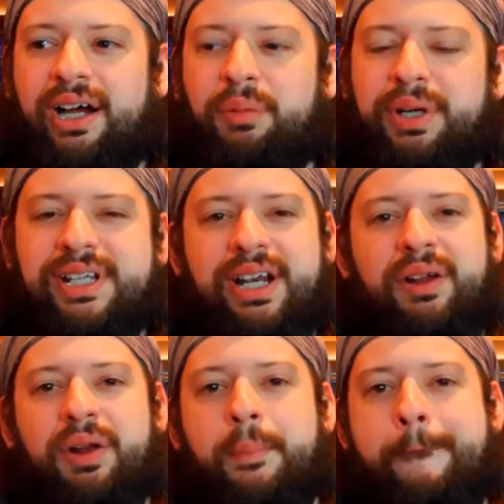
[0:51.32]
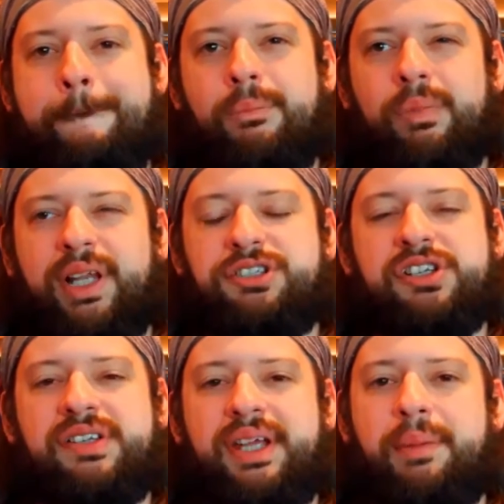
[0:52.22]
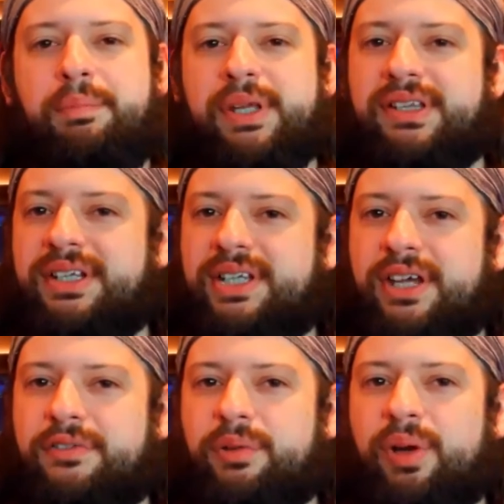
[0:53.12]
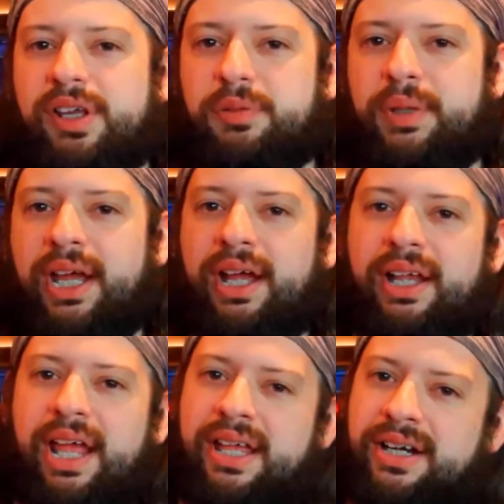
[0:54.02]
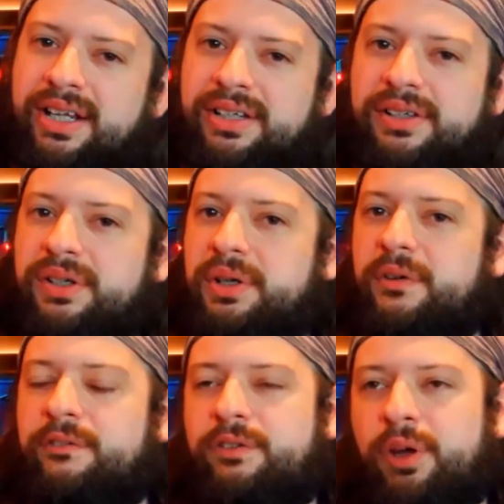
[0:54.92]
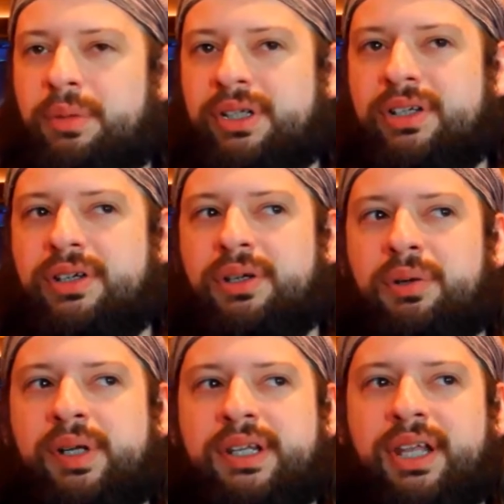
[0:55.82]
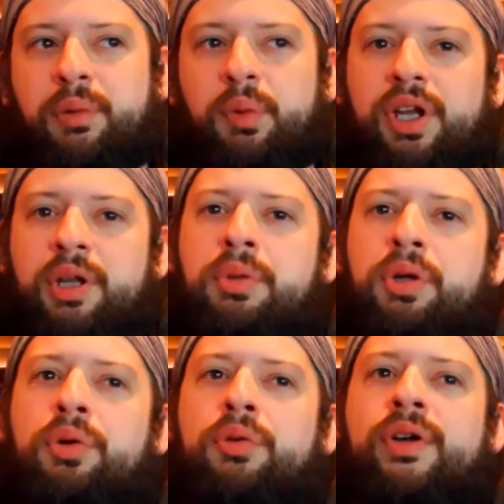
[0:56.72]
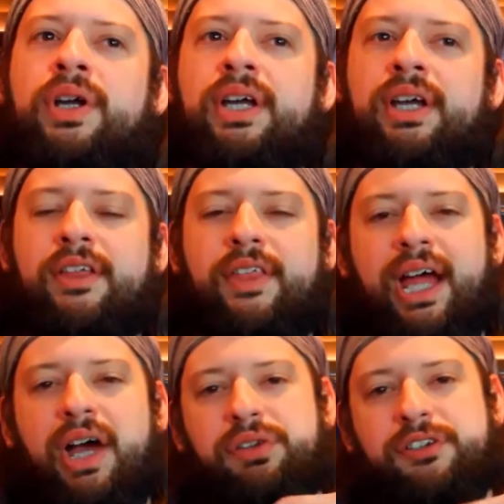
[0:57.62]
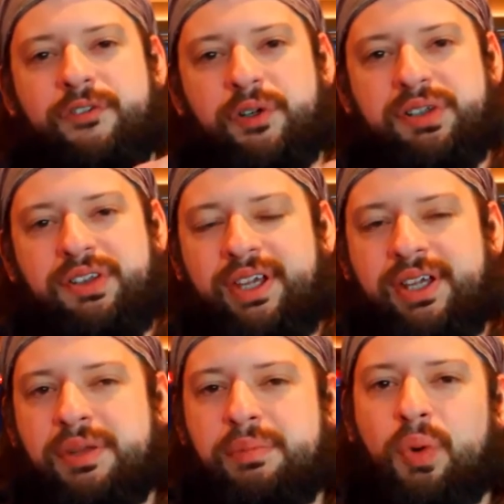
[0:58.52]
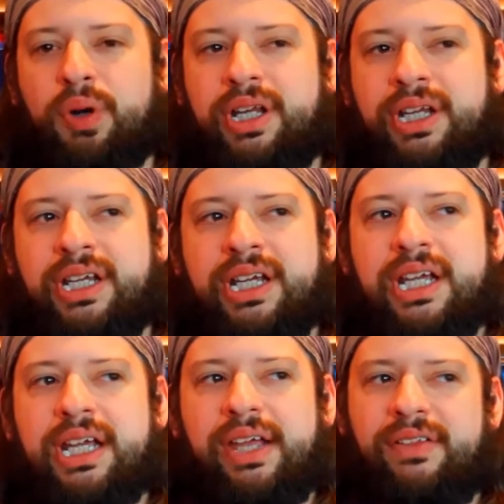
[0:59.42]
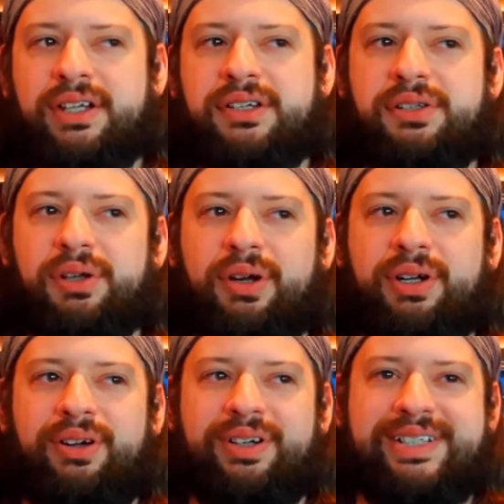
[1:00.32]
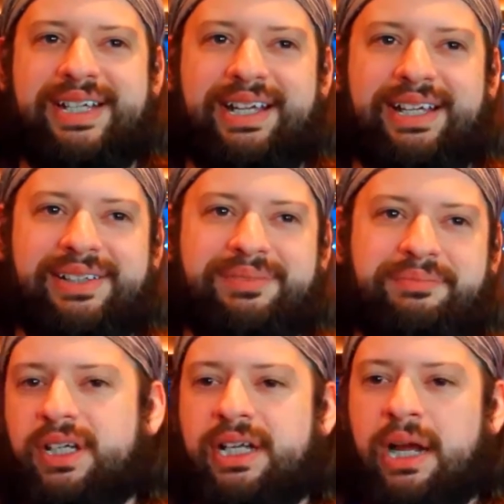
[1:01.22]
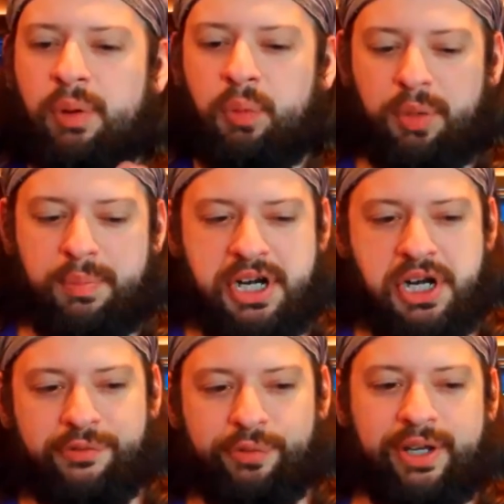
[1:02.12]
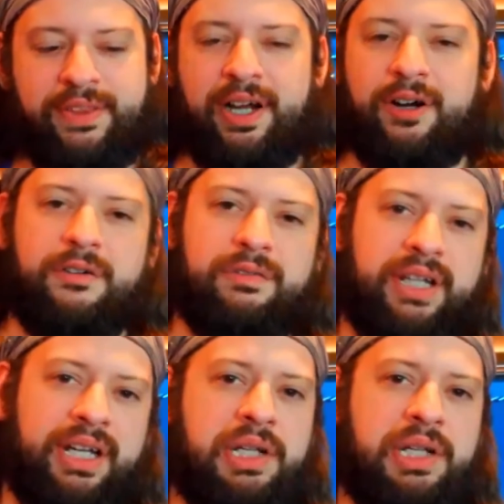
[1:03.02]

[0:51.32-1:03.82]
we did it on a, let's just say, a busy day for us. We had editing to do and filming to do, and it's like we're gonna move the house first thing in the morning and then start our day. Now, when we're maneuvering the RV